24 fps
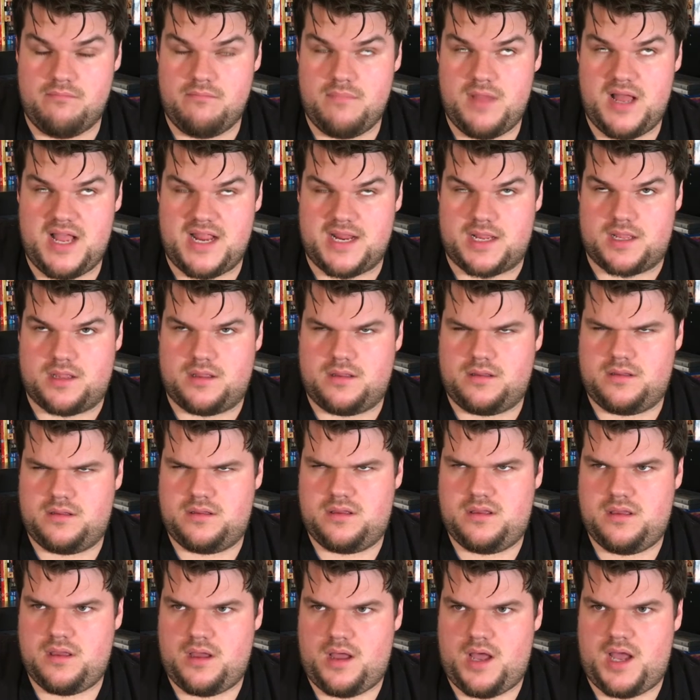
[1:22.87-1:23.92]
my
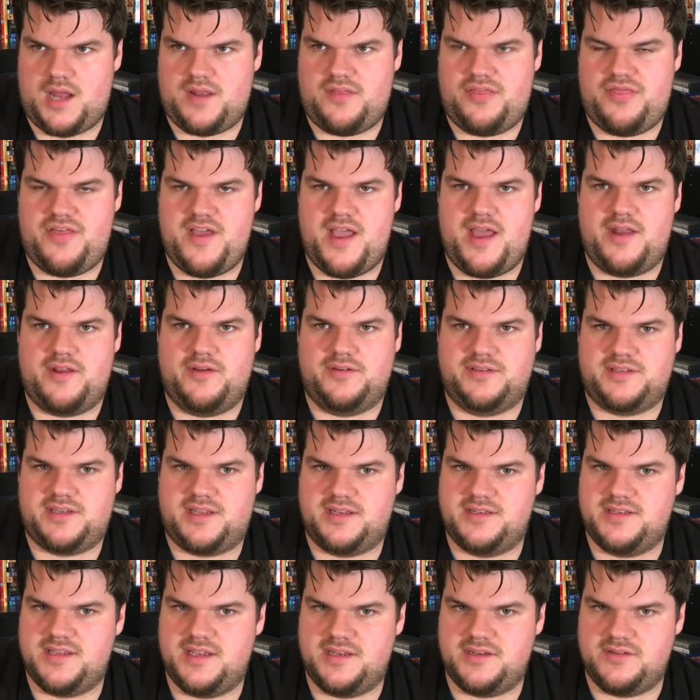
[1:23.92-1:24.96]
God, Thanos
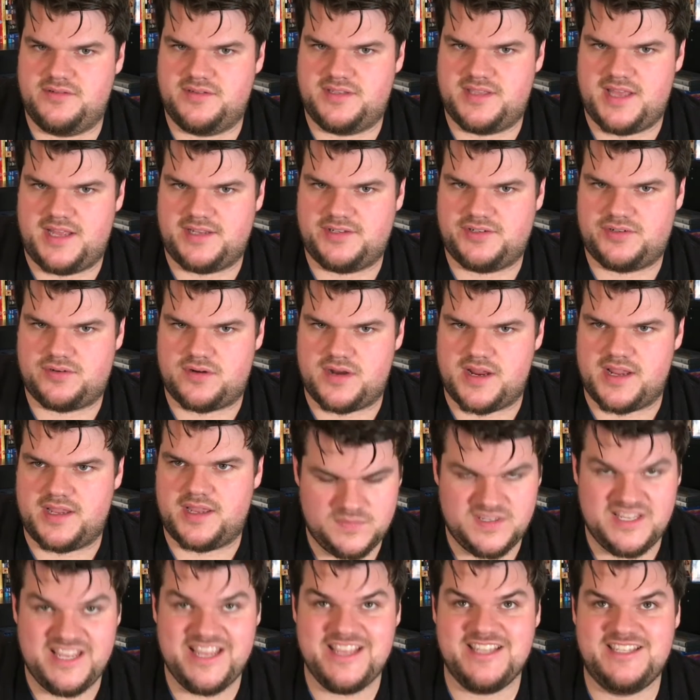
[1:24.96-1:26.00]
continues that streak.
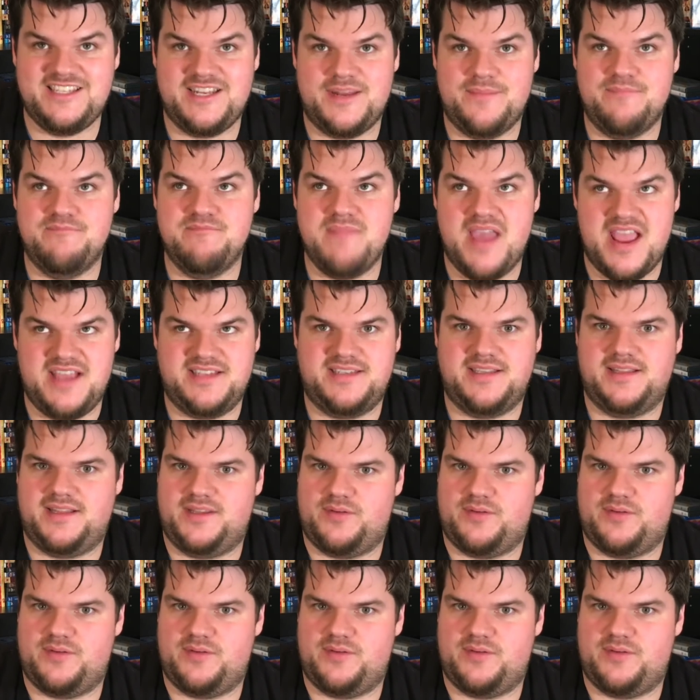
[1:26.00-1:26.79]
He is an amazingly